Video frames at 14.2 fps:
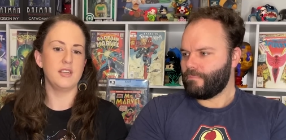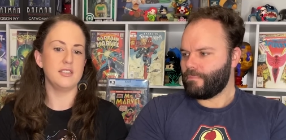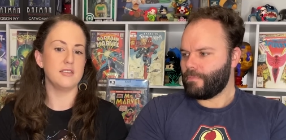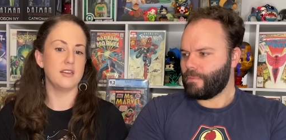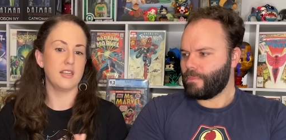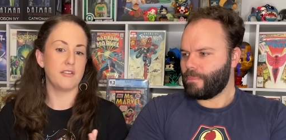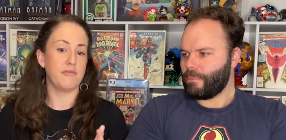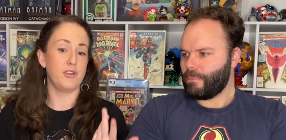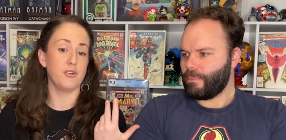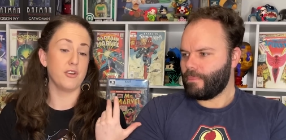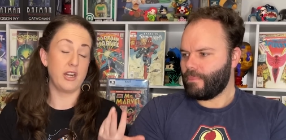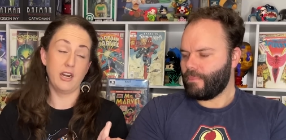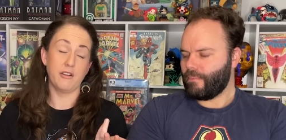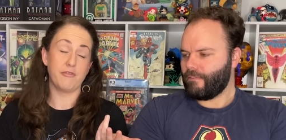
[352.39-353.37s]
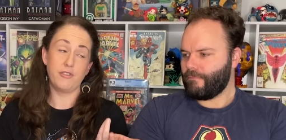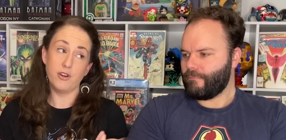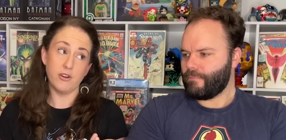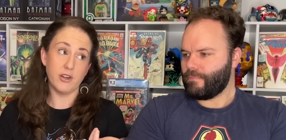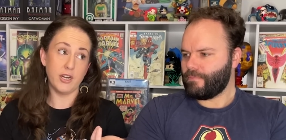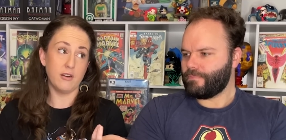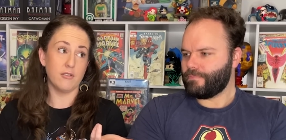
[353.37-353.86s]
Speaker 1: is Nick Fury Nick
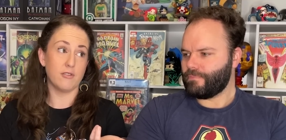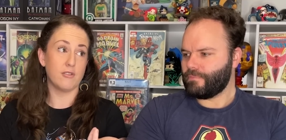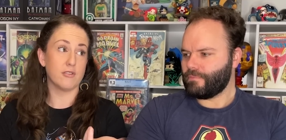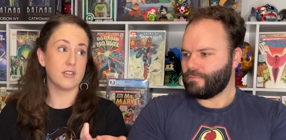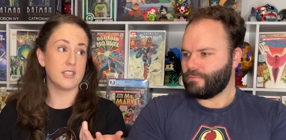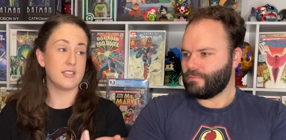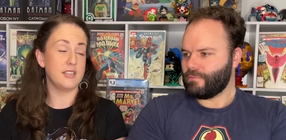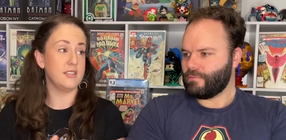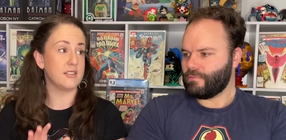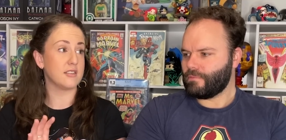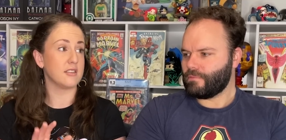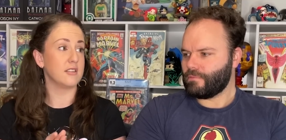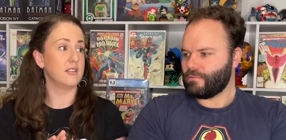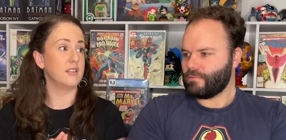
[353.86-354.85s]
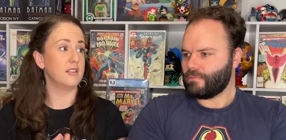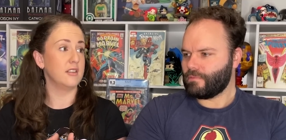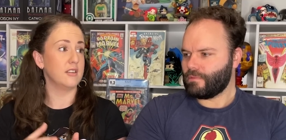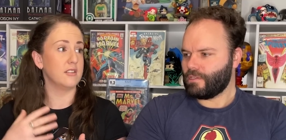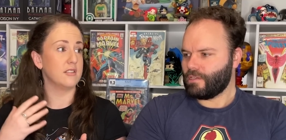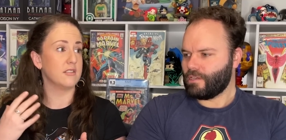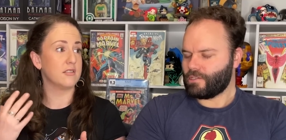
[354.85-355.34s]
Fury or is he still
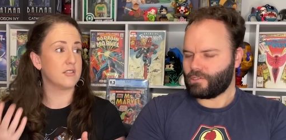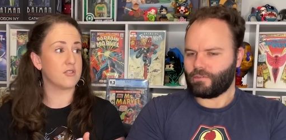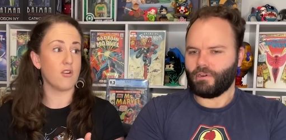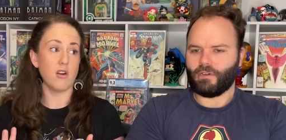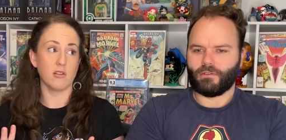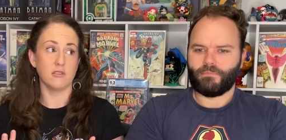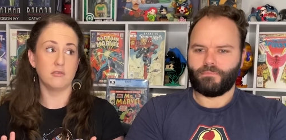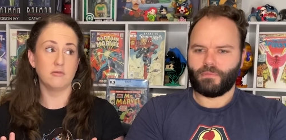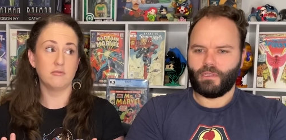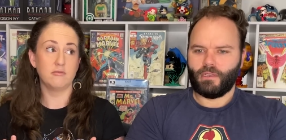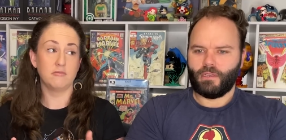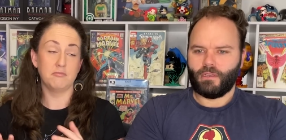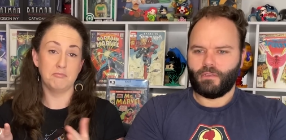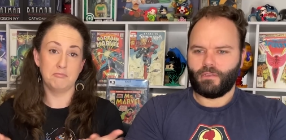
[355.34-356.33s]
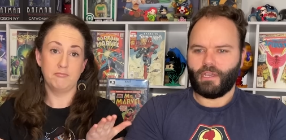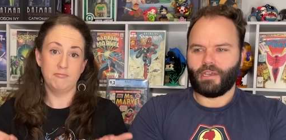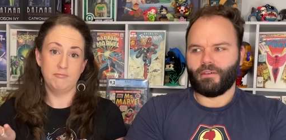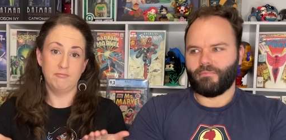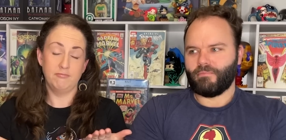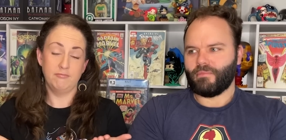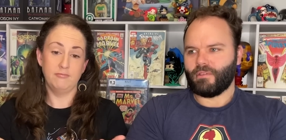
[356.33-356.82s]
a, a Skrull?
Speaker 2: Yeah.
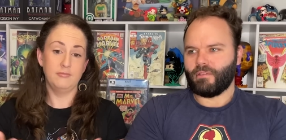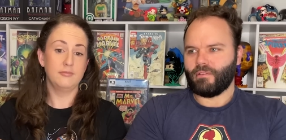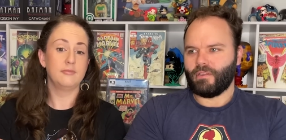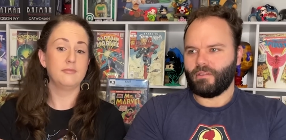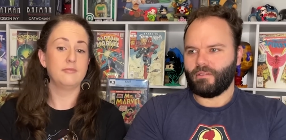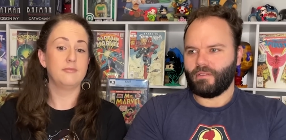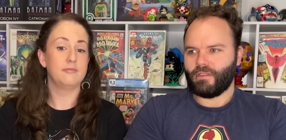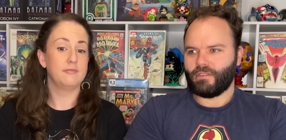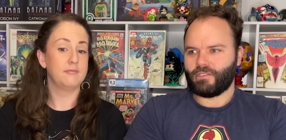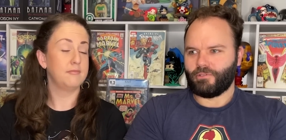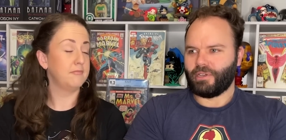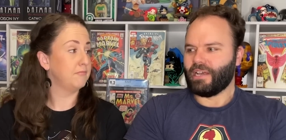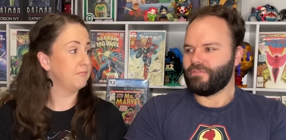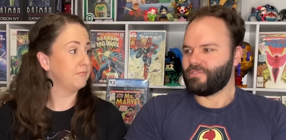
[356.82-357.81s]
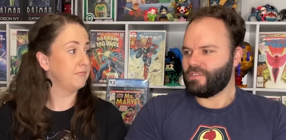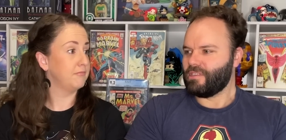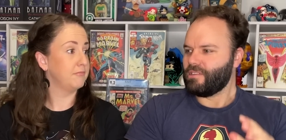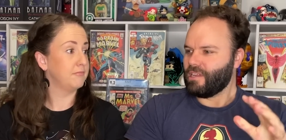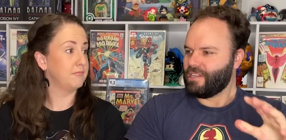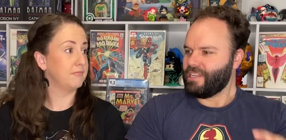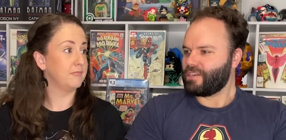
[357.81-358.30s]
Do we have
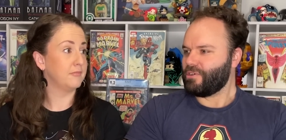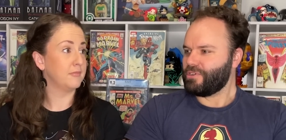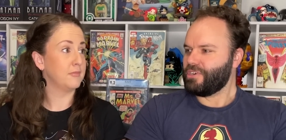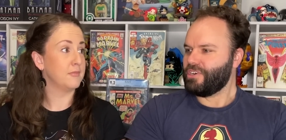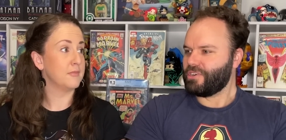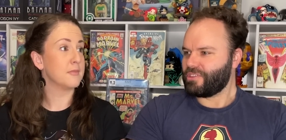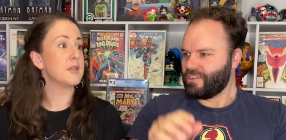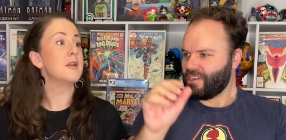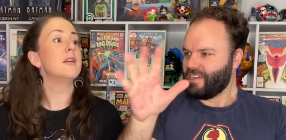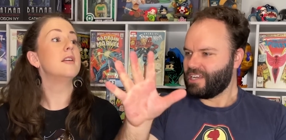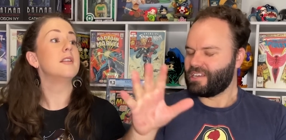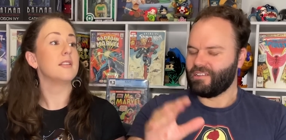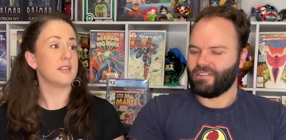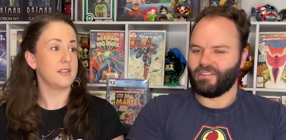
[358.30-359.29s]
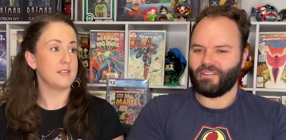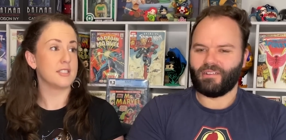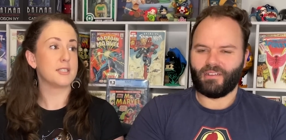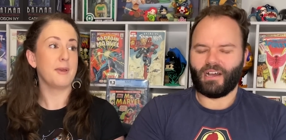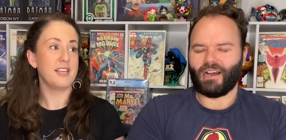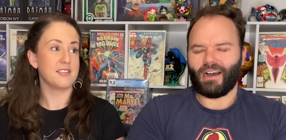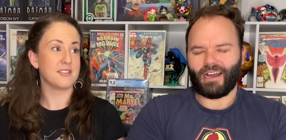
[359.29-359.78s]
a Nick on Earth and a Nick in, in
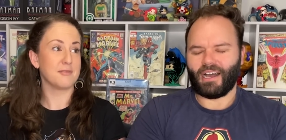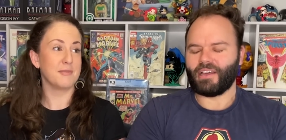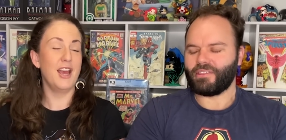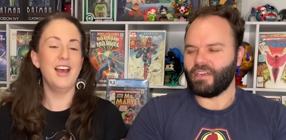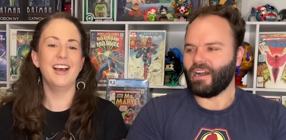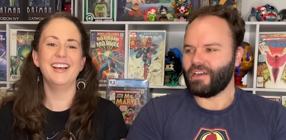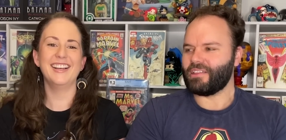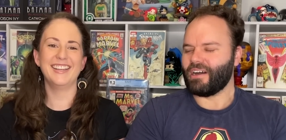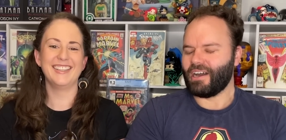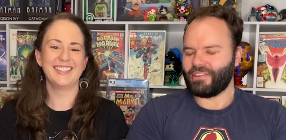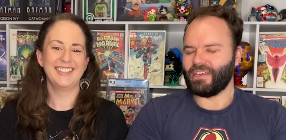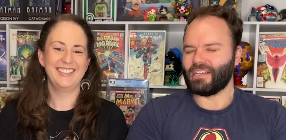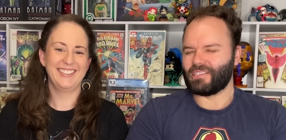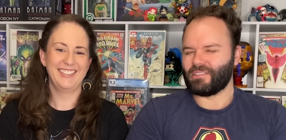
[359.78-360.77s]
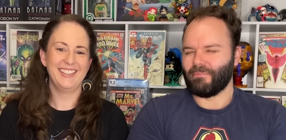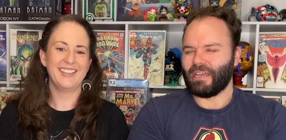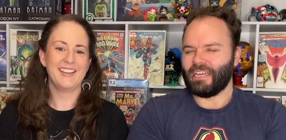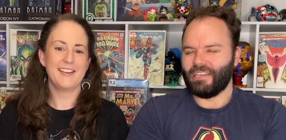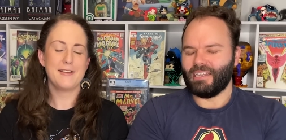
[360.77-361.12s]
space? I, I, think, I, I, think it's the main